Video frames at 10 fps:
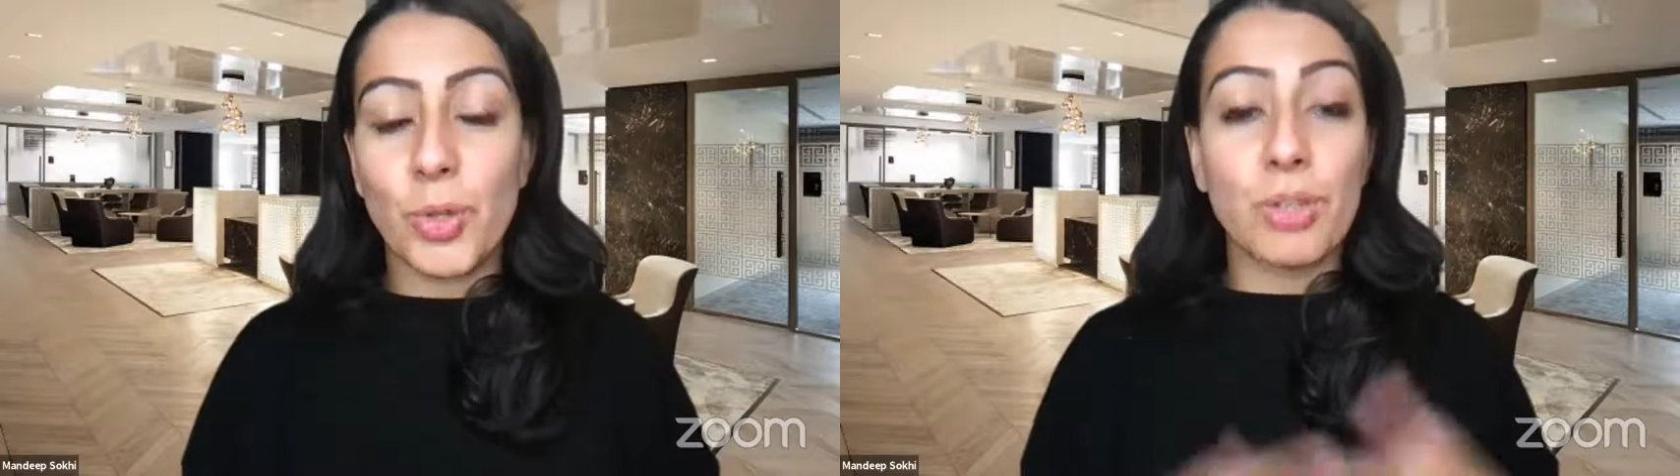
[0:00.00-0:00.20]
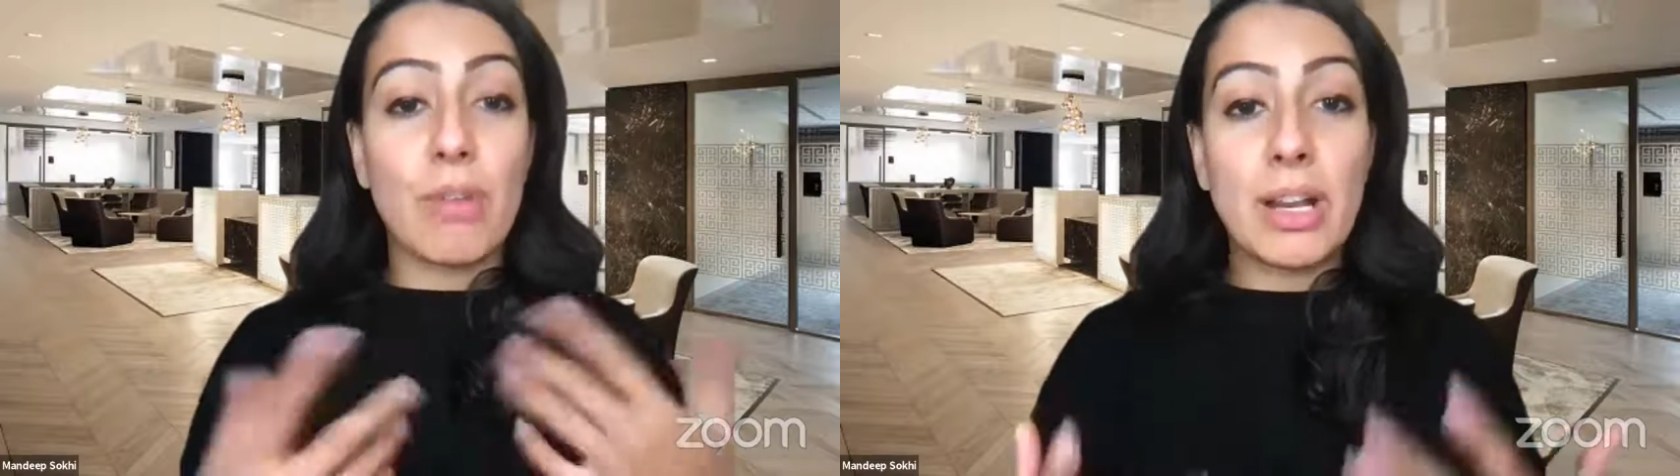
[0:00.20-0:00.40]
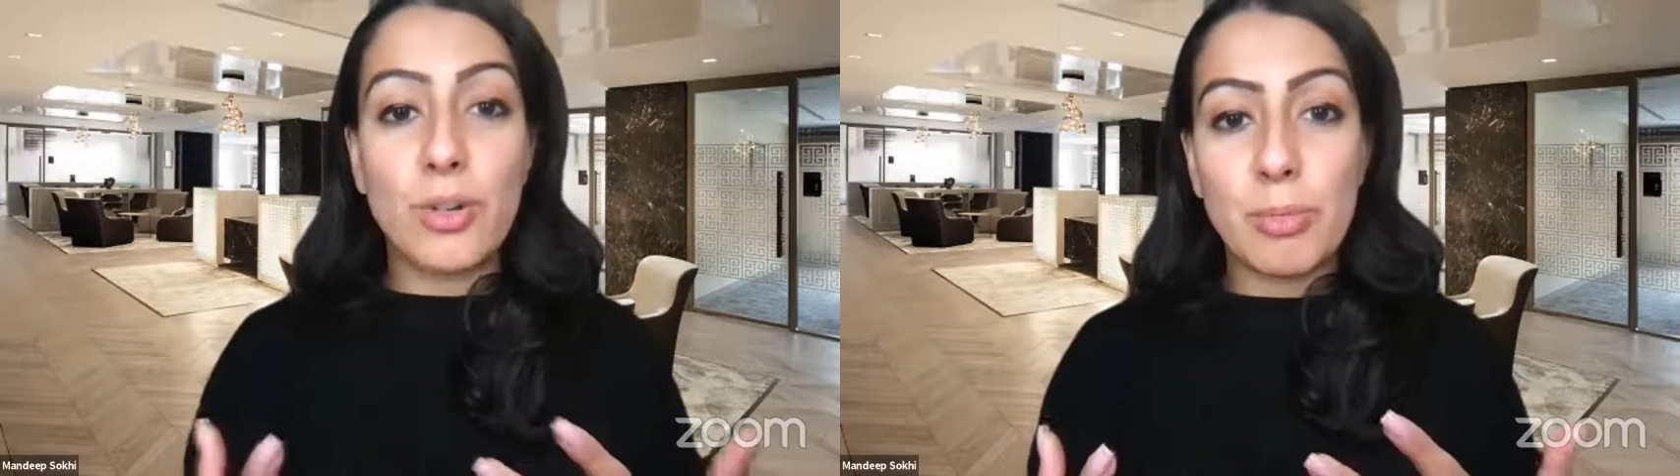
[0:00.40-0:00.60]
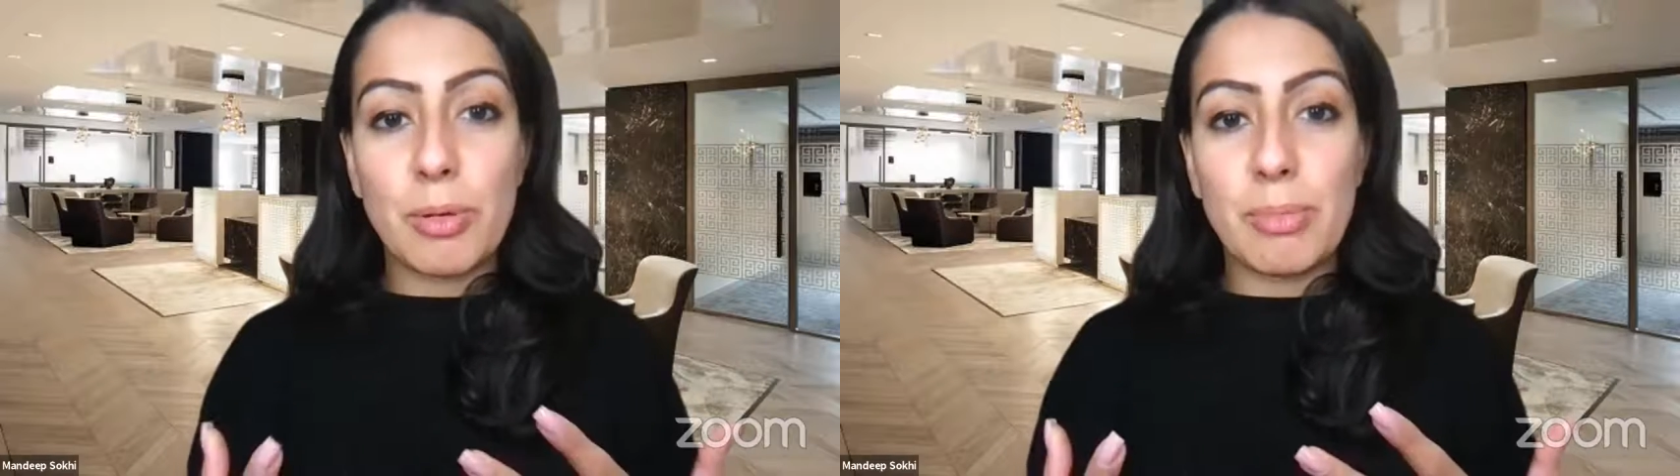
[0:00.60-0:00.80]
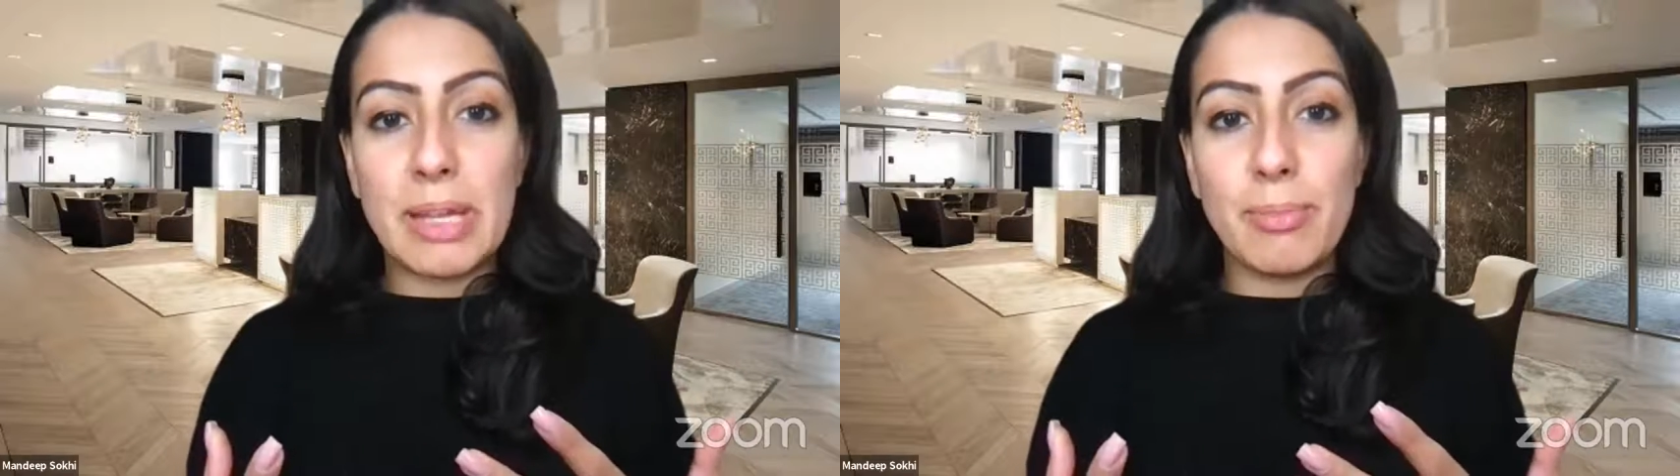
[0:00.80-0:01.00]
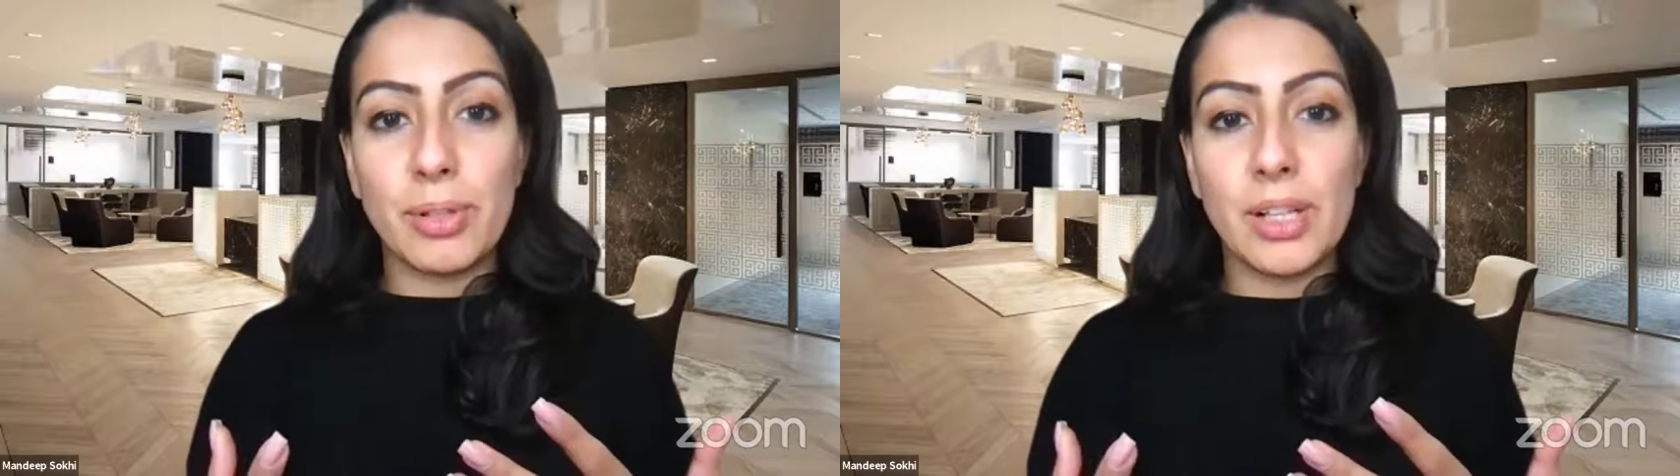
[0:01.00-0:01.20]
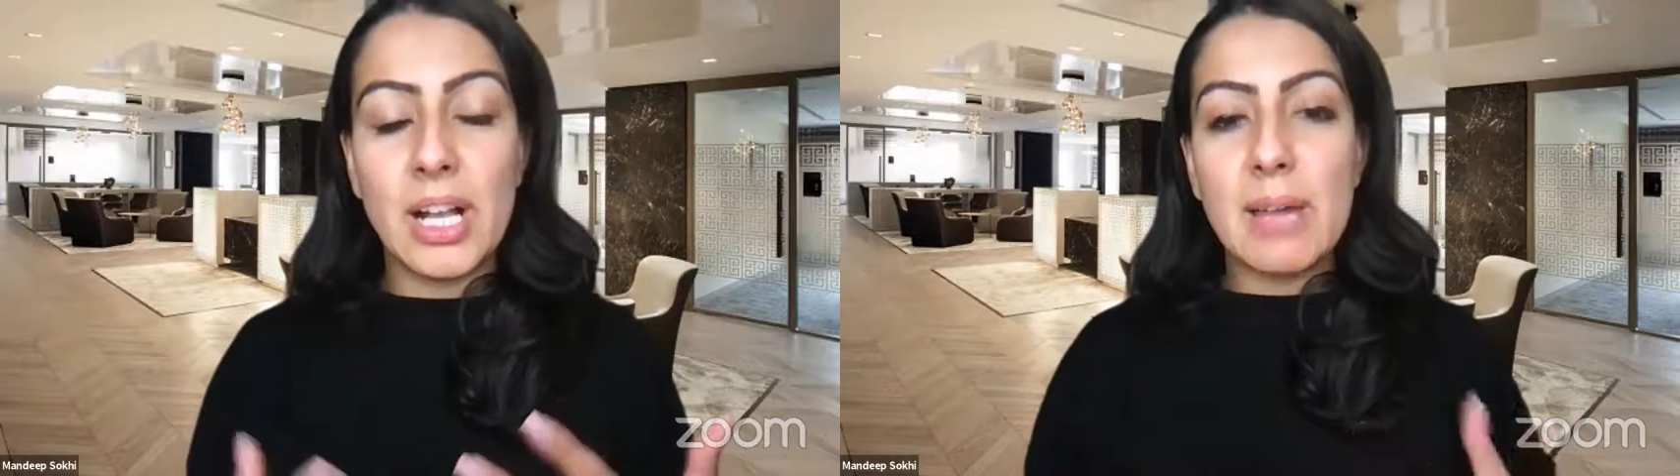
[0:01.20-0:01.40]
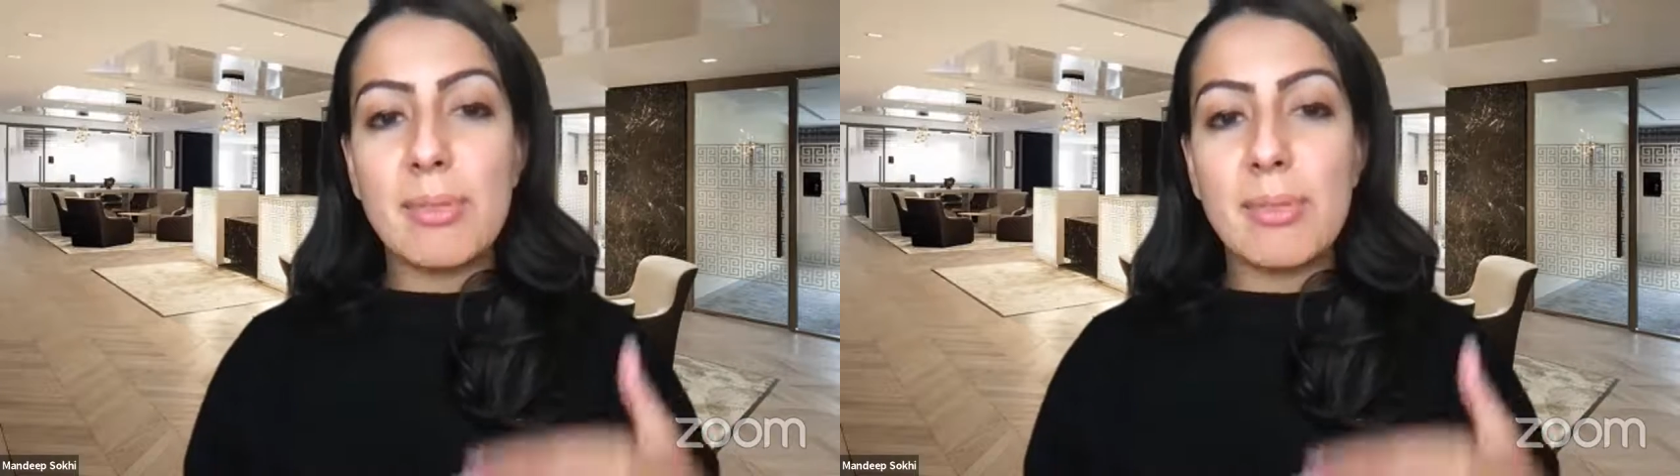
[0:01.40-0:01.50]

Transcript: or the right group of people.